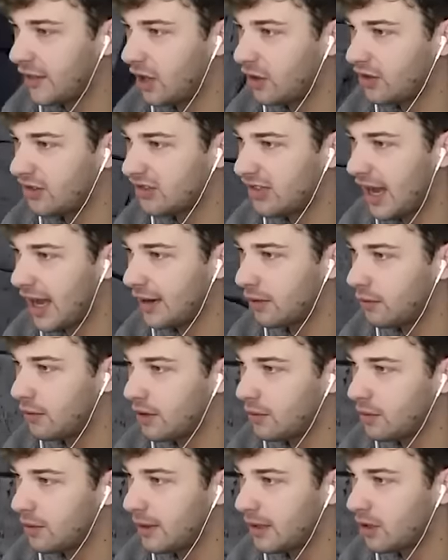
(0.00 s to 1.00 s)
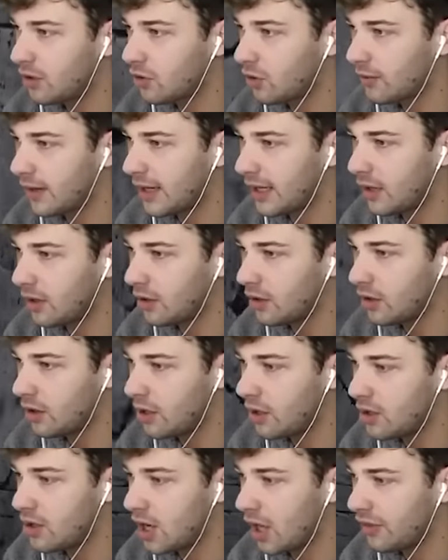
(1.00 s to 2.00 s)
the other side. Wait, what about the door right here?
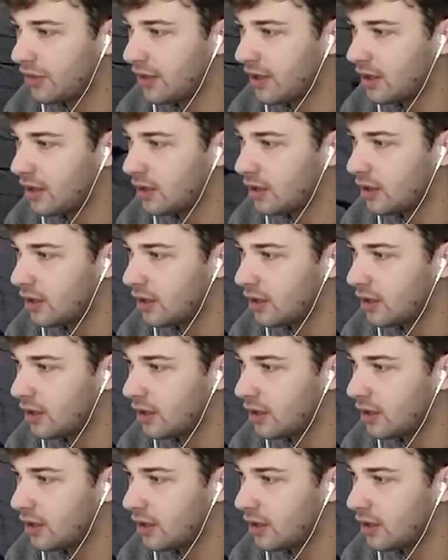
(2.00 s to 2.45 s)
Nothing